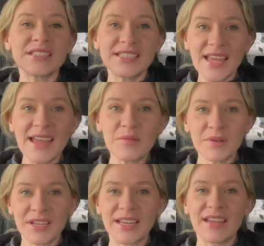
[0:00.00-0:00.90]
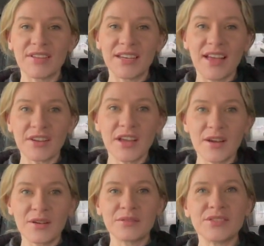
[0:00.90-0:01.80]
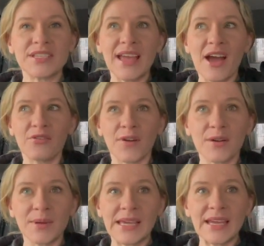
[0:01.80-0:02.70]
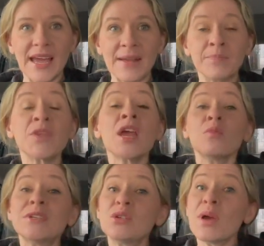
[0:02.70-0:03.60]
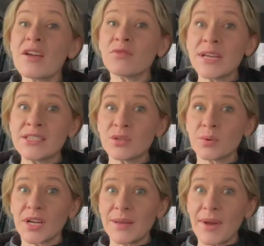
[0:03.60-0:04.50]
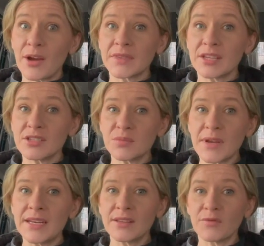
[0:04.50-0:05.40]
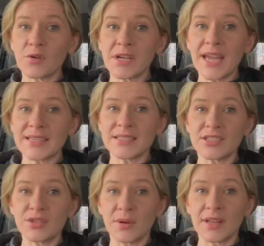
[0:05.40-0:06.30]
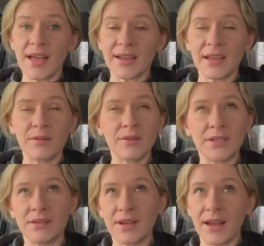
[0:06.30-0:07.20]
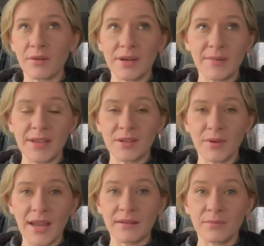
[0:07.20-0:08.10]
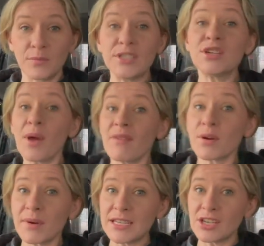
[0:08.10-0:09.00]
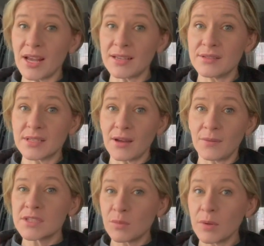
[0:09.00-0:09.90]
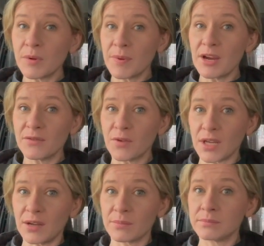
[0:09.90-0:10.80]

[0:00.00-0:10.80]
today we're gonna give it another go, see how far we can get. We do have rain to worry about. There's rain in the forecast at two o'clock and we do not wanna be in the rain. We do have our rain jackets though, so we're prepared for you.